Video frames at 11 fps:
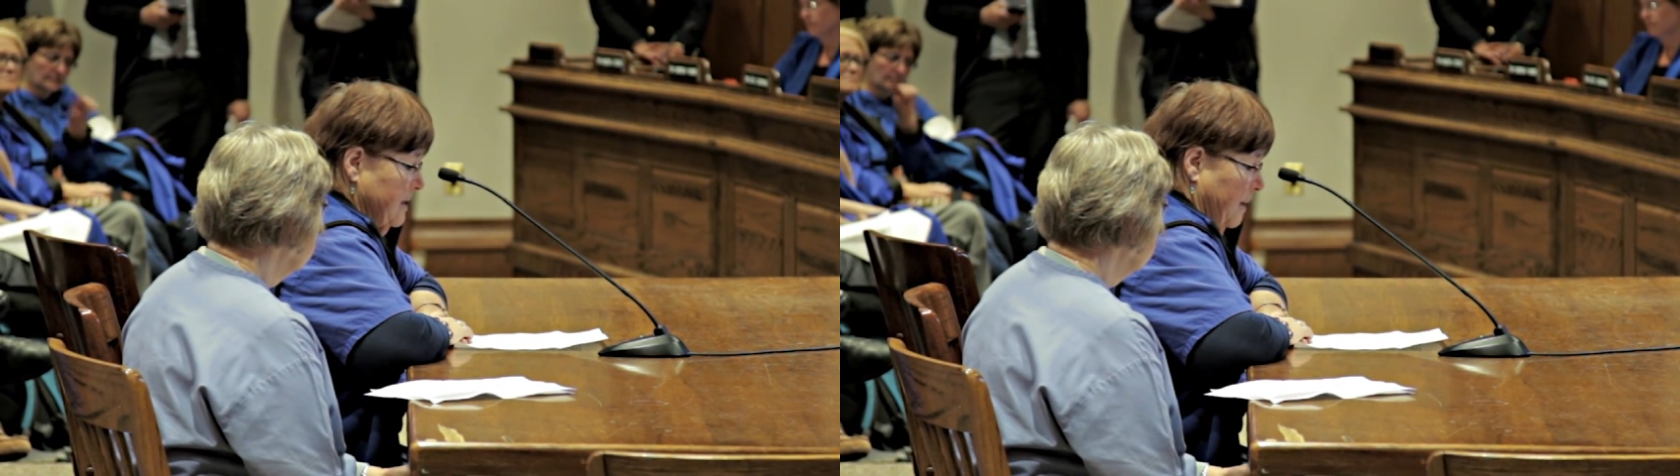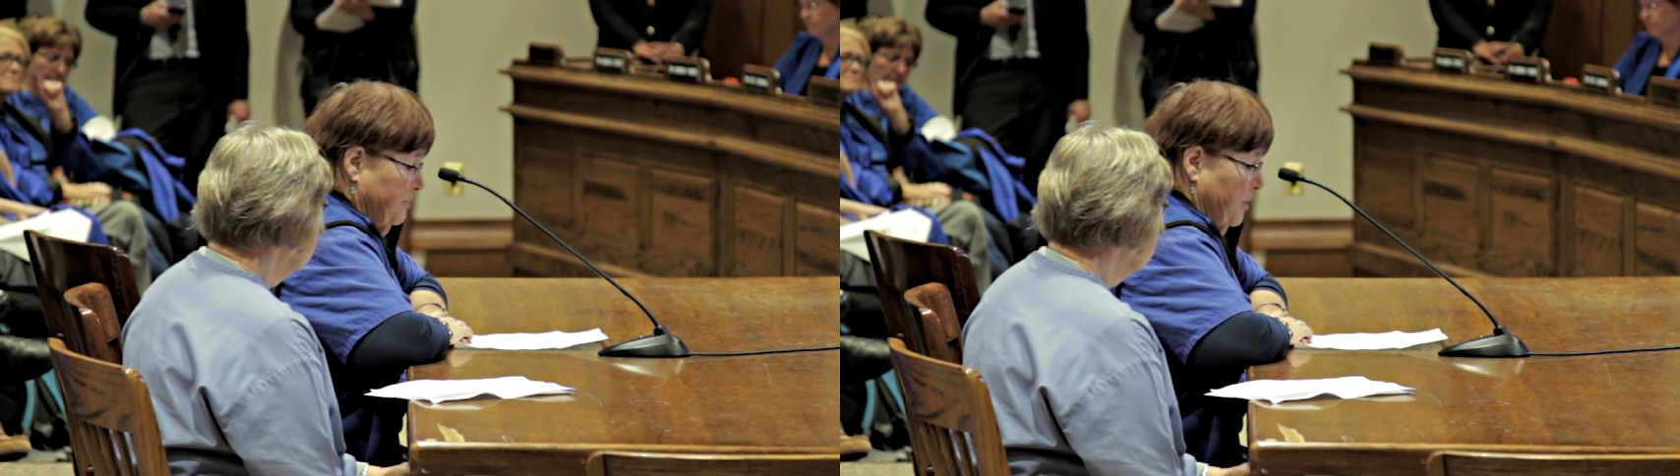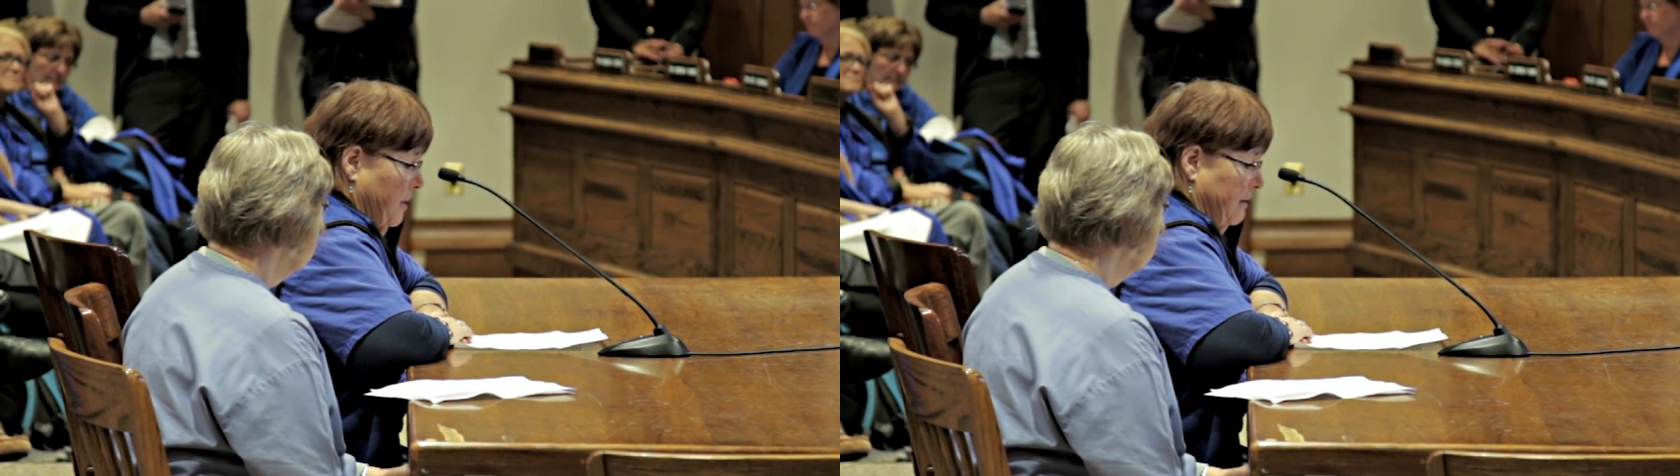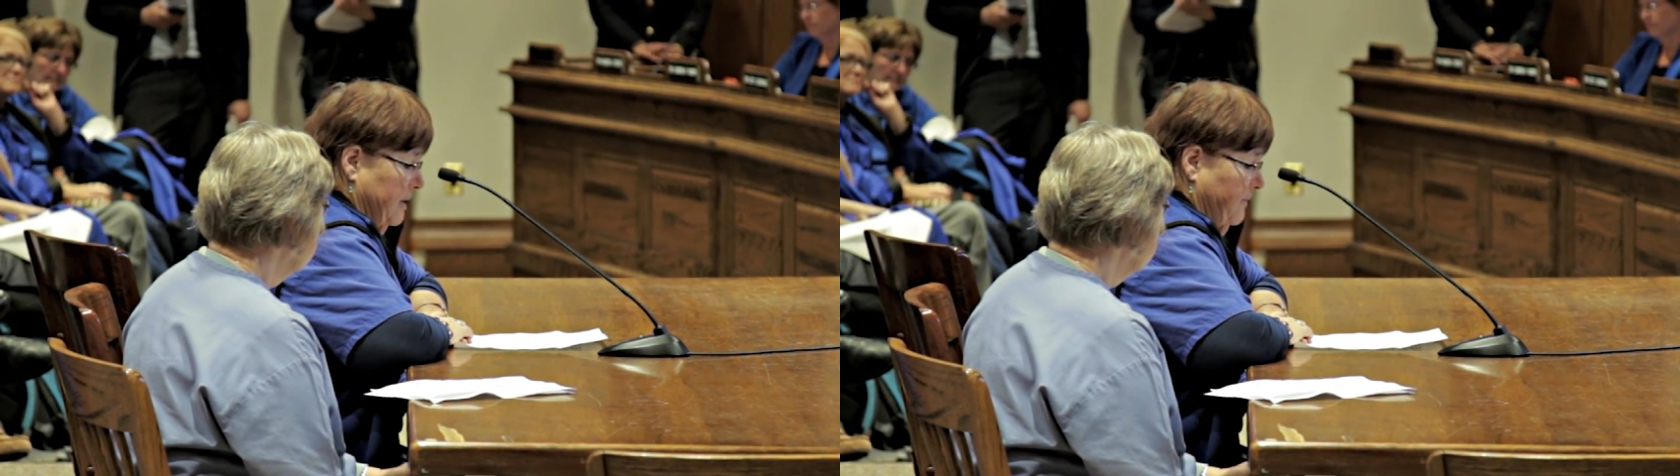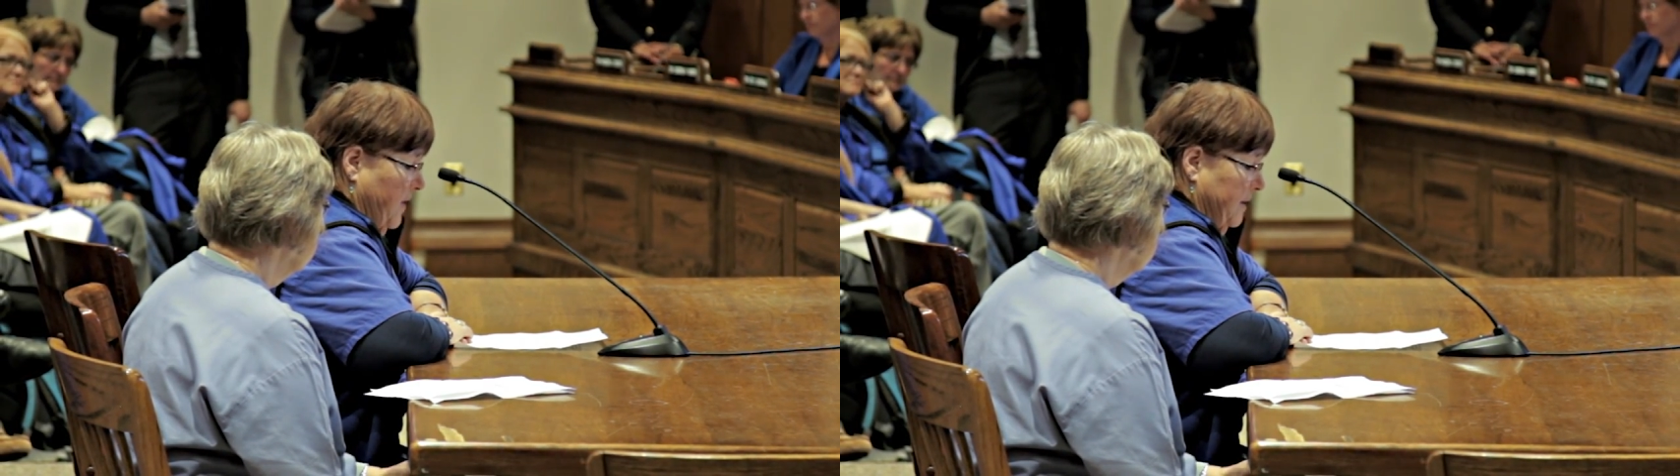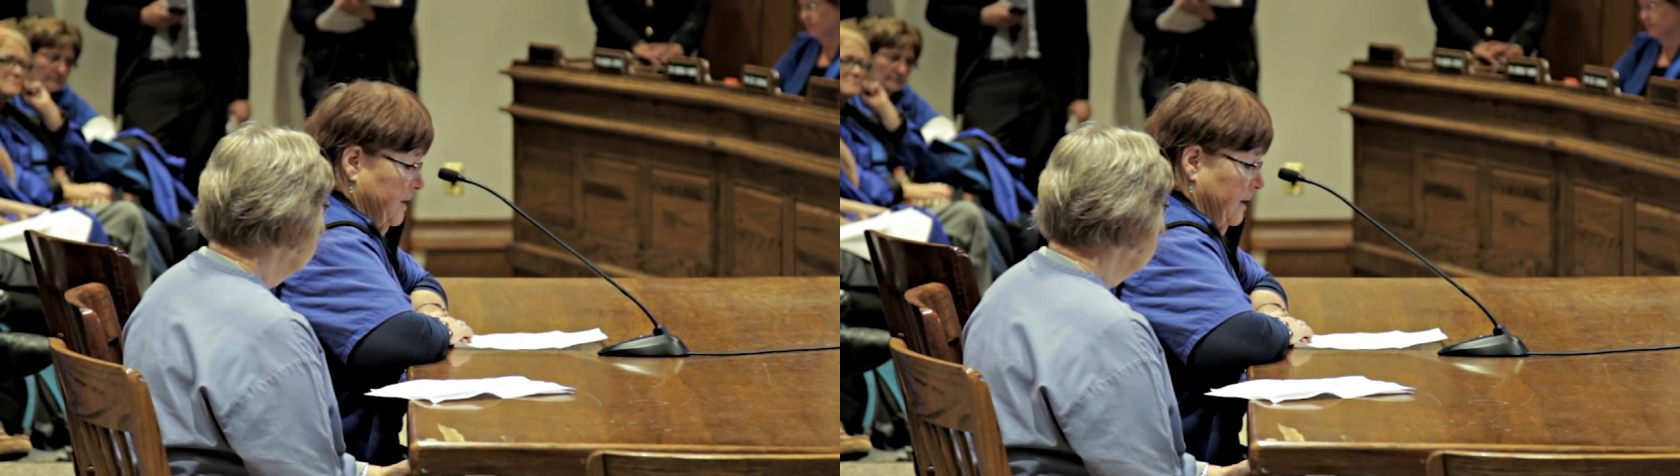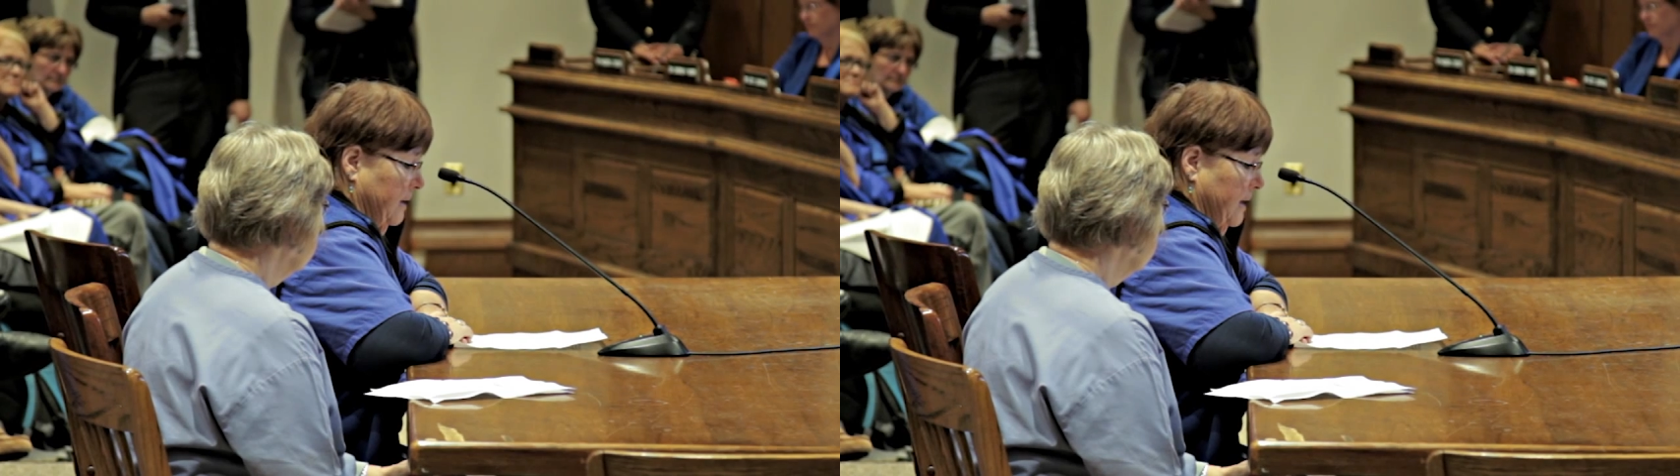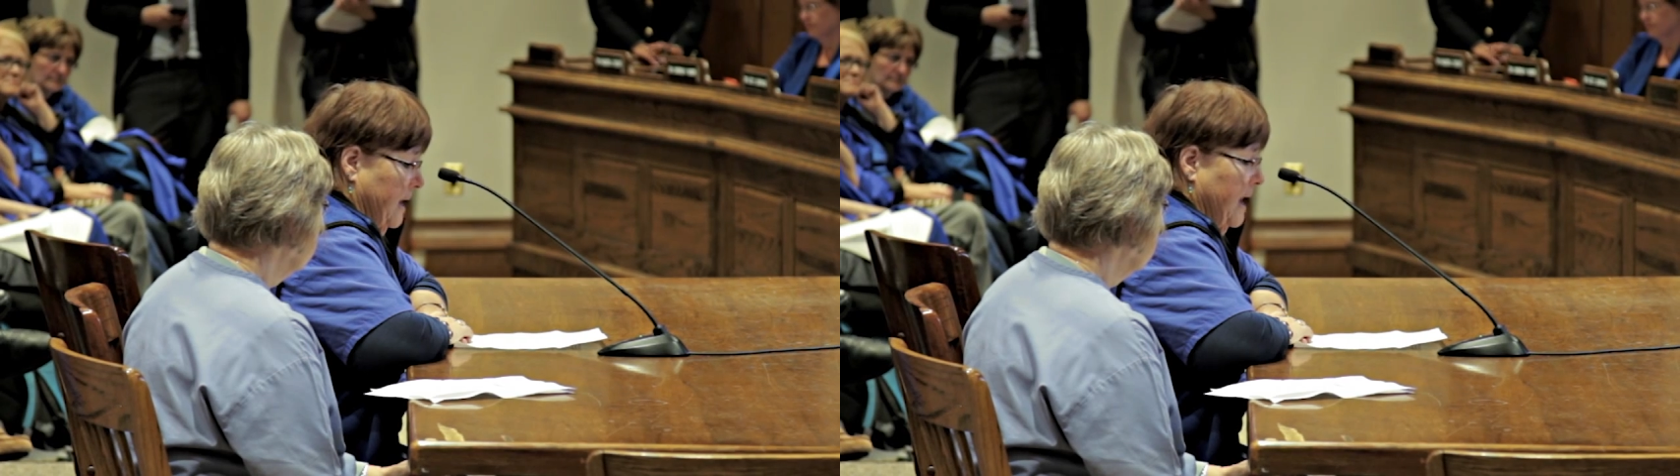temporary
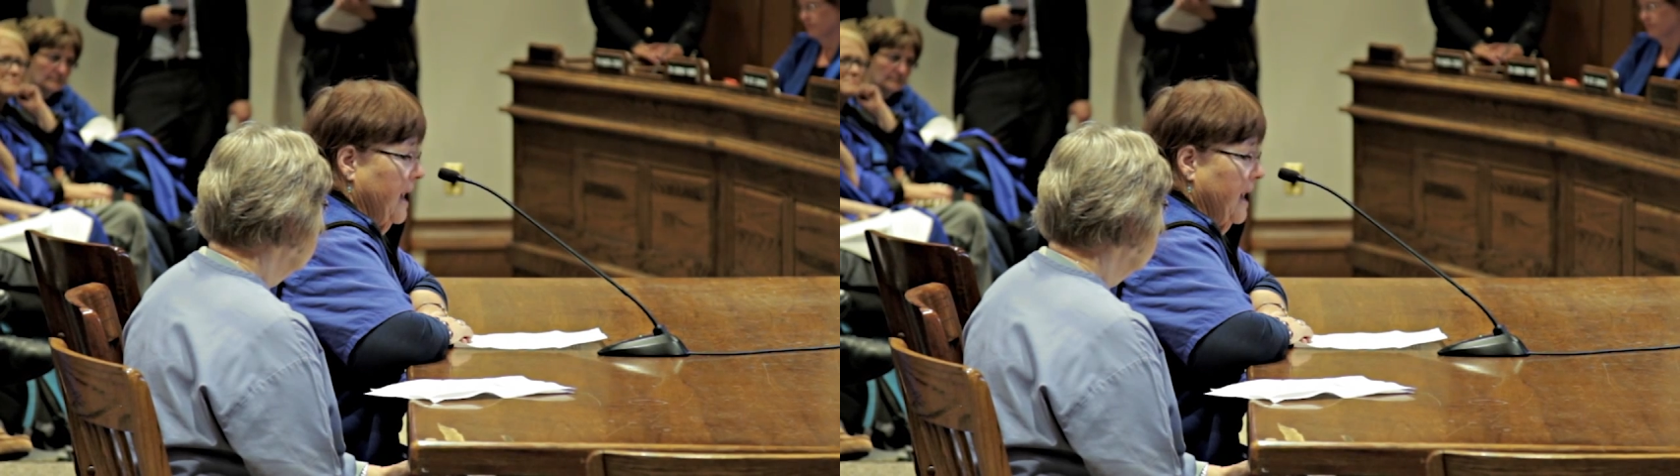funding